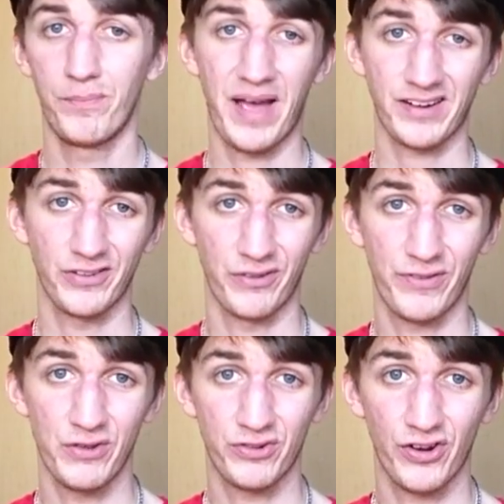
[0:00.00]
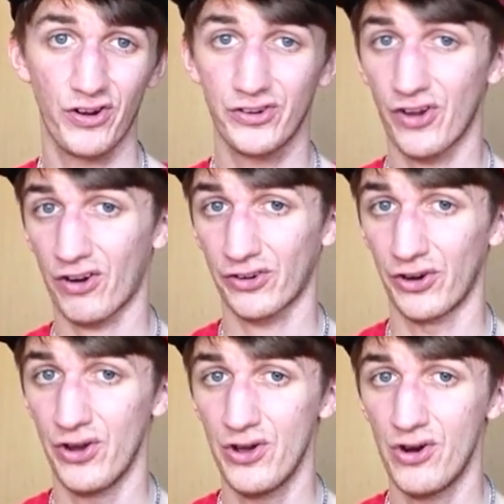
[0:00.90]
Back to the Future, Doctor
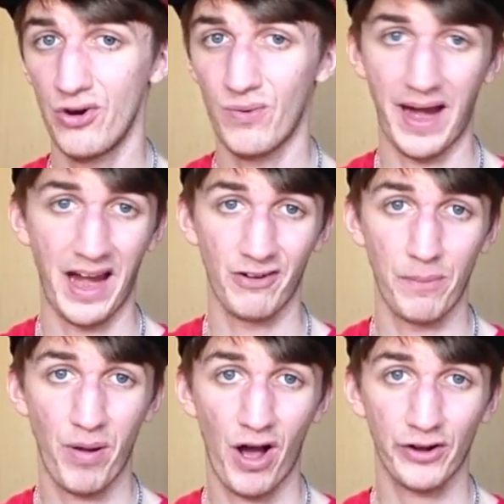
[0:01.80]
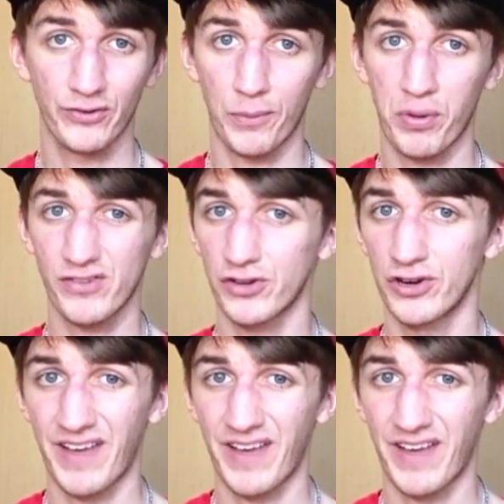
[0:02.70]
Who, Harry Potter and the Prisoner of